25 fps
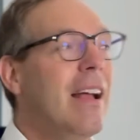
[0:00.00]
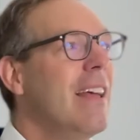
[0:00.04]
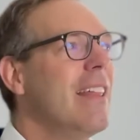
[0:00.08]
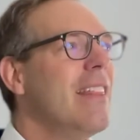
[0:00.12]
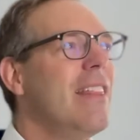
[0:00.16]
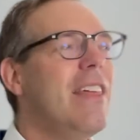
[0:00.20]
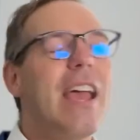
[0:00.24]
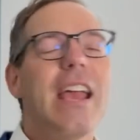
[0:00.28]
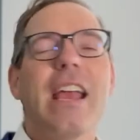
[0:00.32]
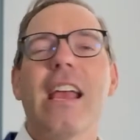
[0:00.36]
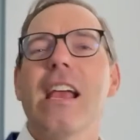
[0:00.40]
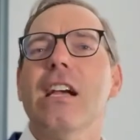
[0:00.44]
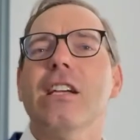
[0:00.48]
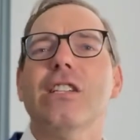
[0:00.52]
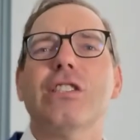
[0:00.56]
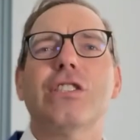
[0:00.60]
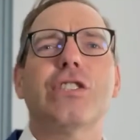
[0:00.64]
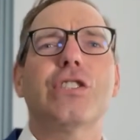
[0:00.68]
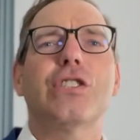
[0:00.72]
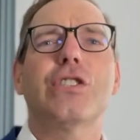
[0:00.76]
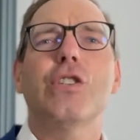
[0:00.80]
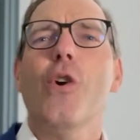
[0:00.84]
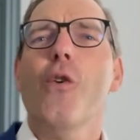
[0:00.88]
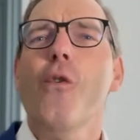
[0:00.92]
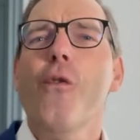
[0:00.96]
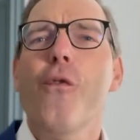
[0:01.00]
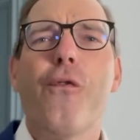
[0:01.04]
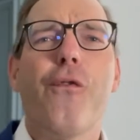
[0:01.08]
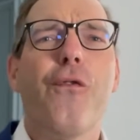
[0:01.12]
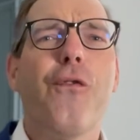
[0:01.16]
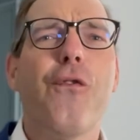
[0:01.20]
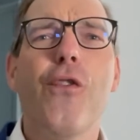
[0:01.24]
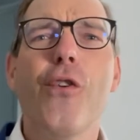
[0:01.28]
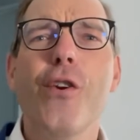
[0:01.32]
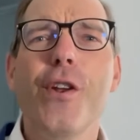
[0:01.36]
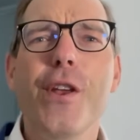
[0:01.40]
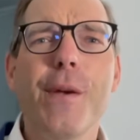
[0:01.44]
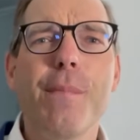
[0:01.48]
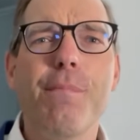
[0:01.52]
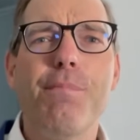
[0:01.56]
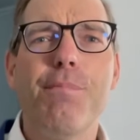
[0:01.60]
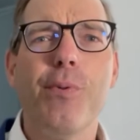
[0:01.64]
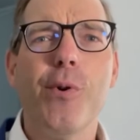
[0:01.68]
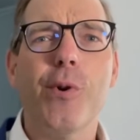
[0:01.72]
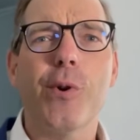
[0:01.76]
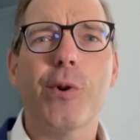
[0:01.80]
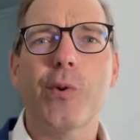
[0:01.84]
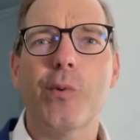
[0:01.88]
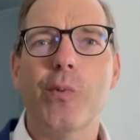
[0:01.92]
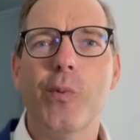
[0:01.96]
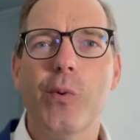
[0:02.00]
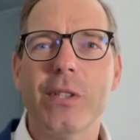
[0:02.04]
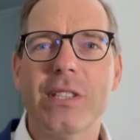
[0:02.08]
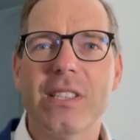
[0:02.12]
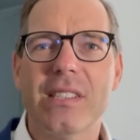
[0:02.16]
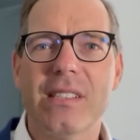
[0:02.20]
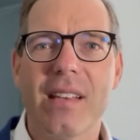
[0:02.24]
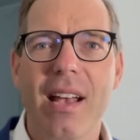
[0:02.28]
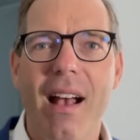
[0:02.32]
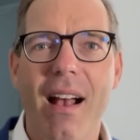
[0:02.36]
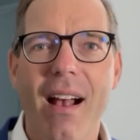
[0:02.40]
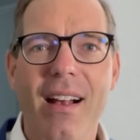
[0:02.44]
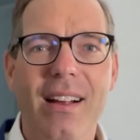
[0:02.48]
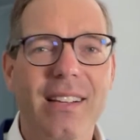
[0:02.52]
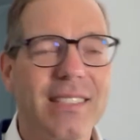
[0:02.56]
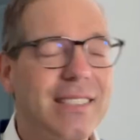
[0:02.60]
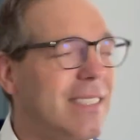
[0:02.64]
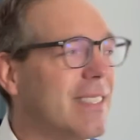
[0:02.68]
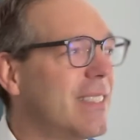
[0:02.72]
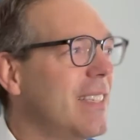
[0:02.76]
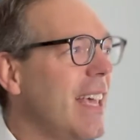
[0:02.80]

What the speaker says: they are so fully booked with tasks.